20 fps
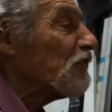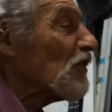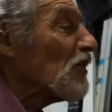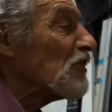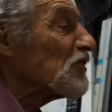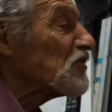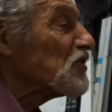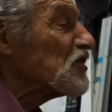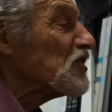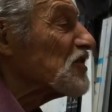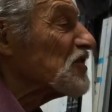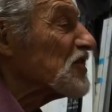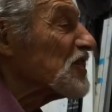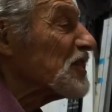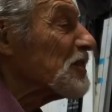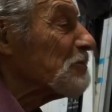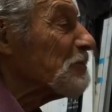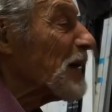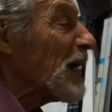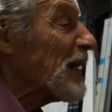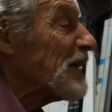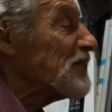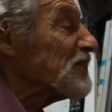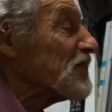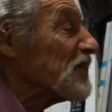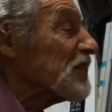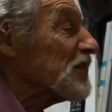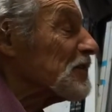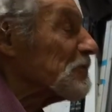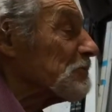functions in a
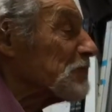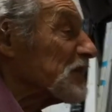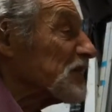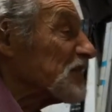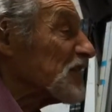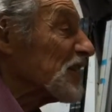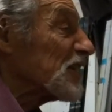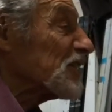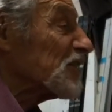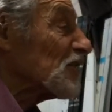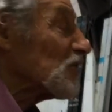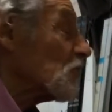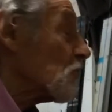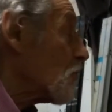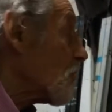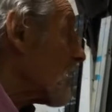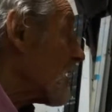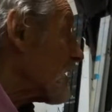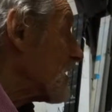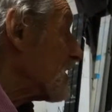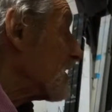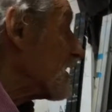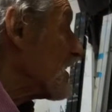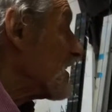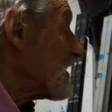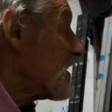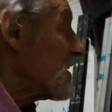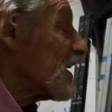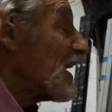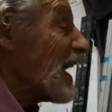painting in a particular way,
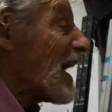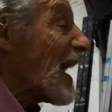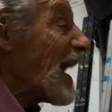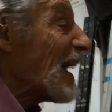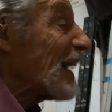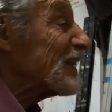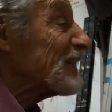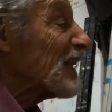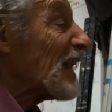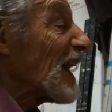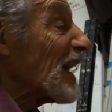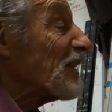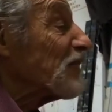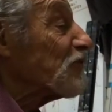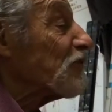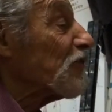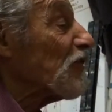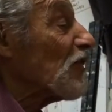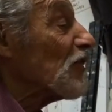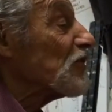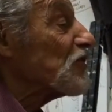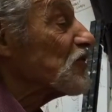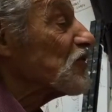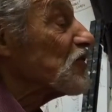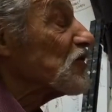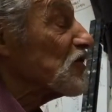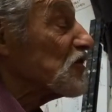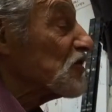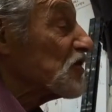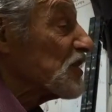and light
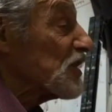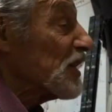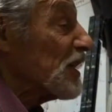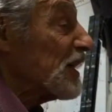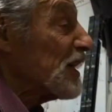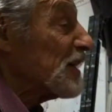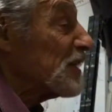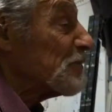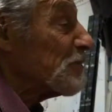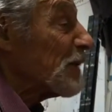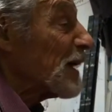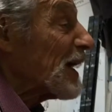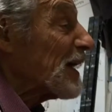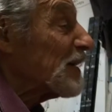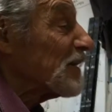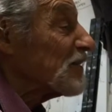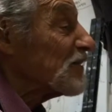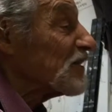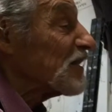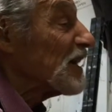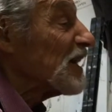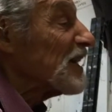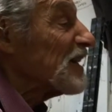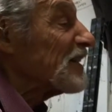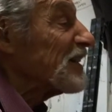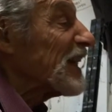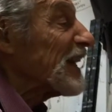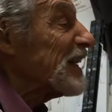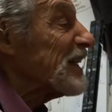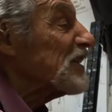functions in a painting.
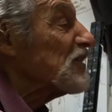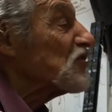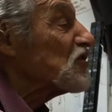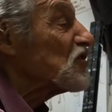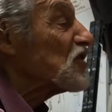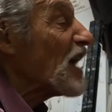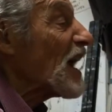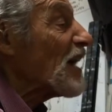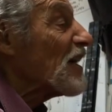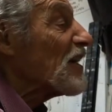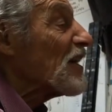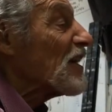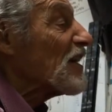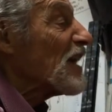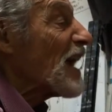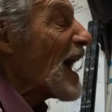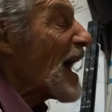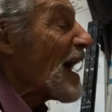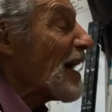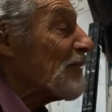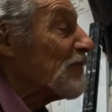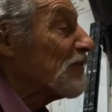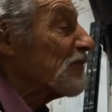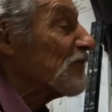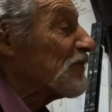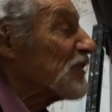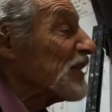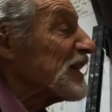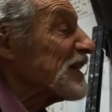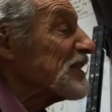They each have
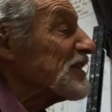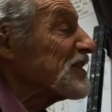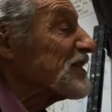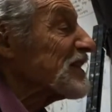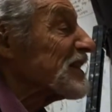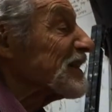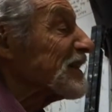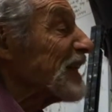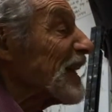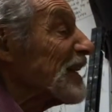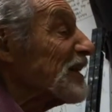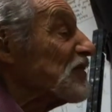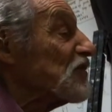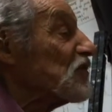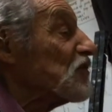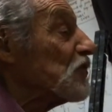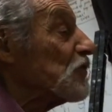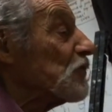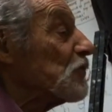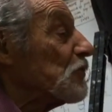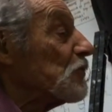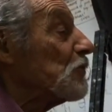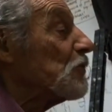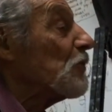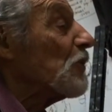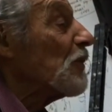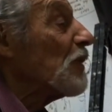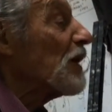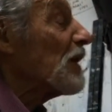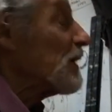things that they do
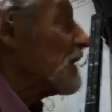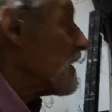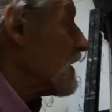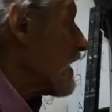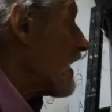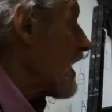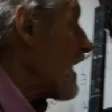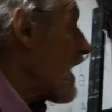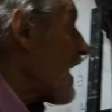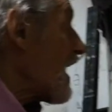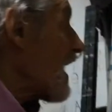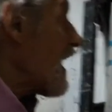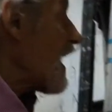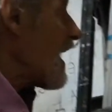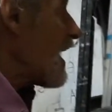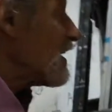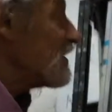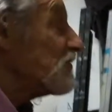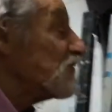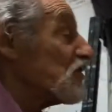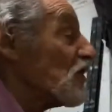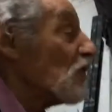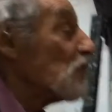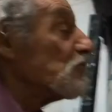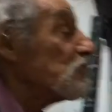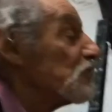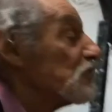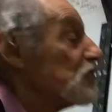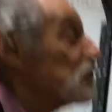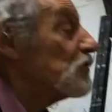and
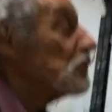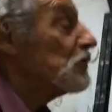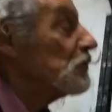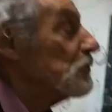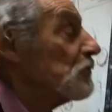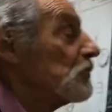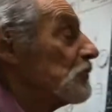don't do.